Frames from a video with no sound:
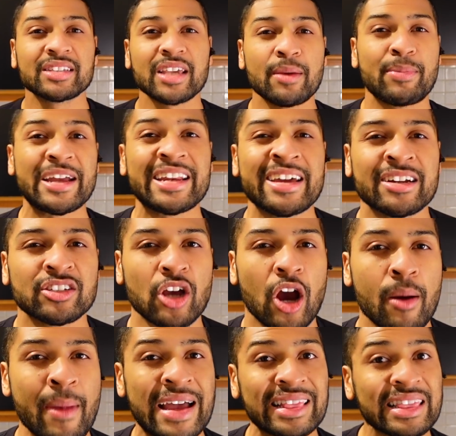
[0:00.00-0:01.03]
say bandanas
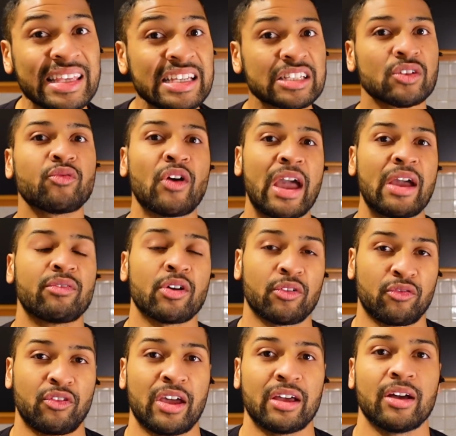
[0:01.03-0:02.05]
are my least favorite
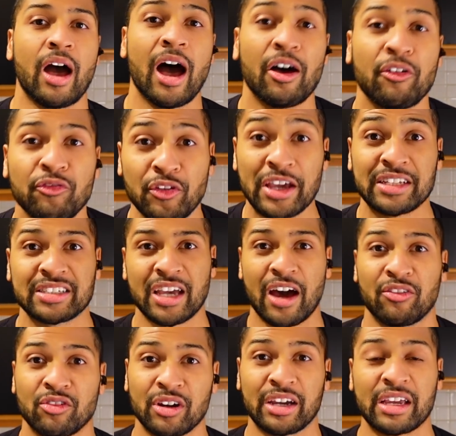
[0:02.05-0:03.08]
fa uh, face
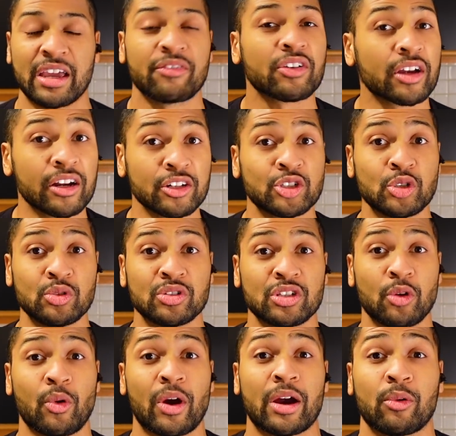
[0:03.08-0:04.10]
covering if you're gonna choose
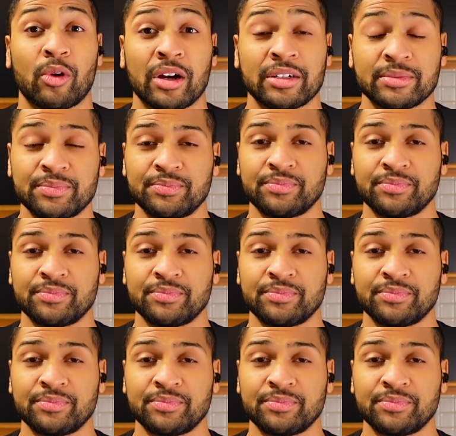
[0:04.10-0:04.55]
to wear one.